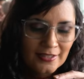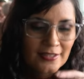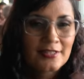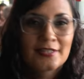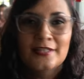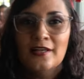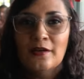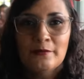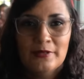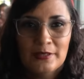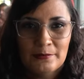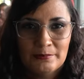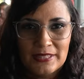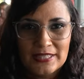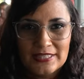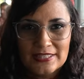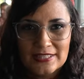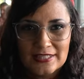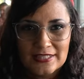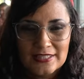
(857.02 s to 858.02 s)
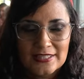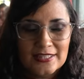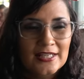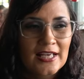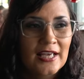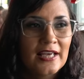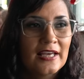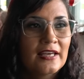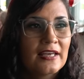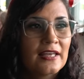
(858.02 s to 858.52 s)
so many places.
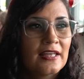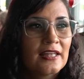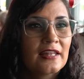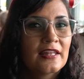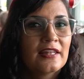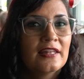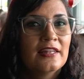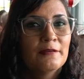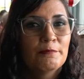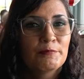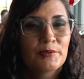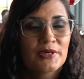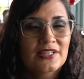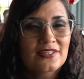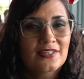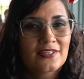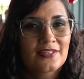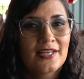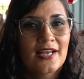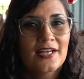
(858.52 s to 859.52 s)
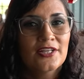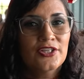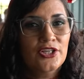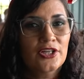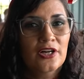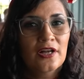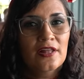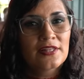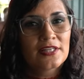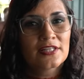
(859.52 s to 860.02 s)
The
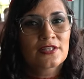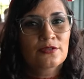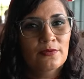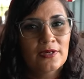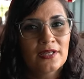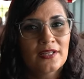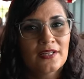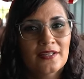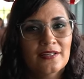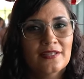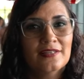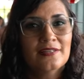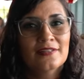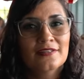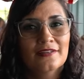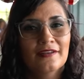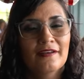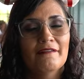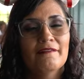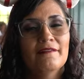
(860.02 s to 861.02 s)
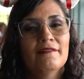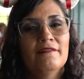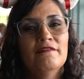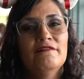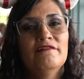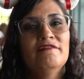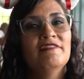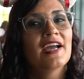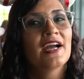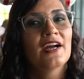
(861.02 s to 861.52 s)
presentation on this one is
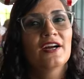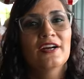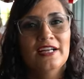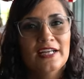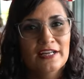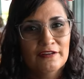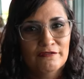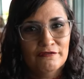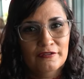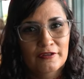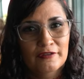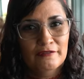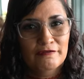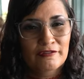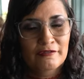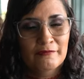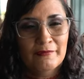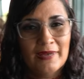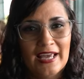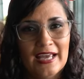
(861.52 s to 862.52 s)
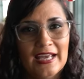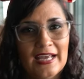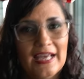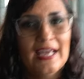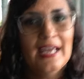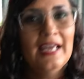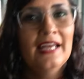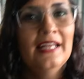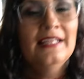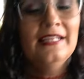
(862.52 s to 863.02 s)
very different from
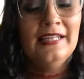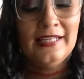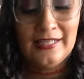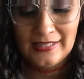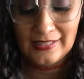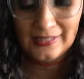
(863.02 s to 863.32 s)
any